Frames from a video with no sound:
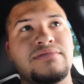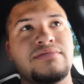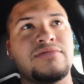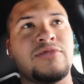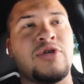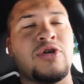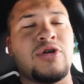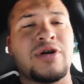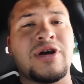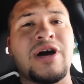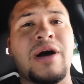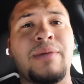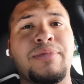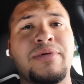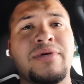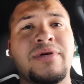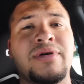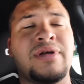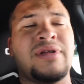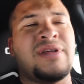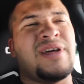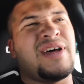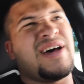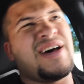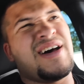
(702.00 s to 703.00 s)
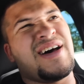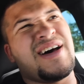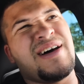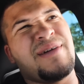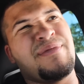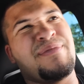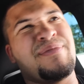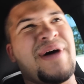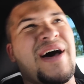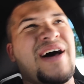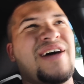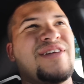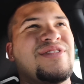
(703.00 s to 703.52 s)
or a couple,
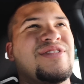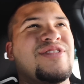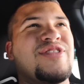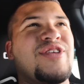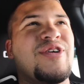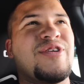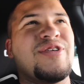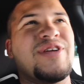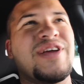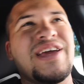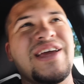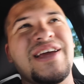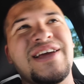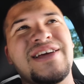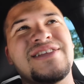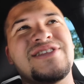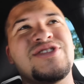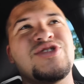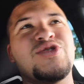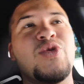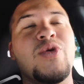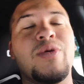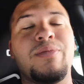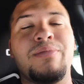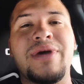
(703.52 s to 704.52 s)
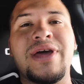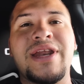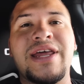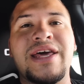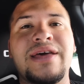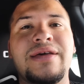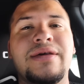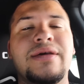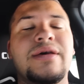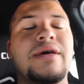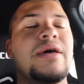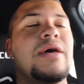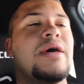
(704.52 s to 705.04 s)
about 30 to a
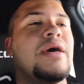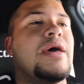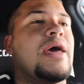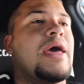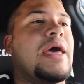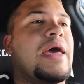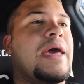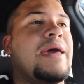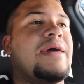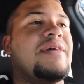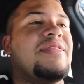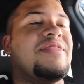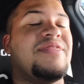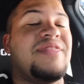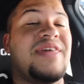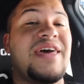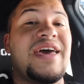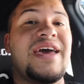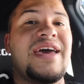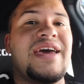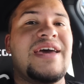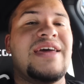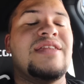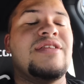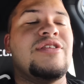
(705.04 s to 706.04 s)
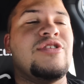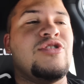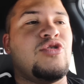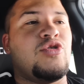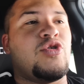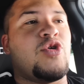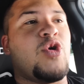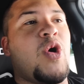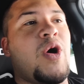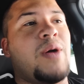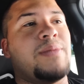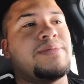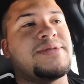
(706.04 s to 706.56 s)
minute, and then you
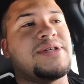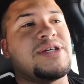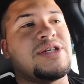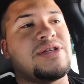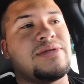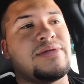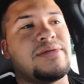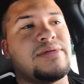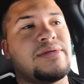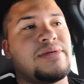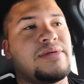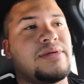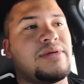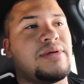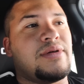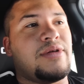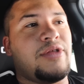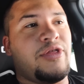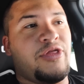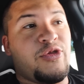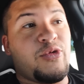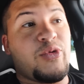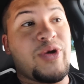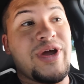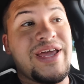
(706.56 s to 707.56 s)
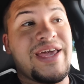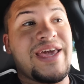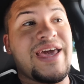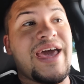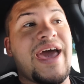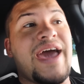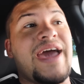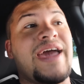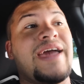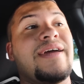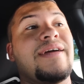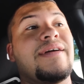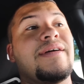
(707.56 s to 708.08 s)
go up to
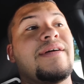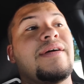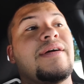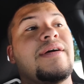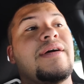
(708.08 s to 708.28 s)
3K,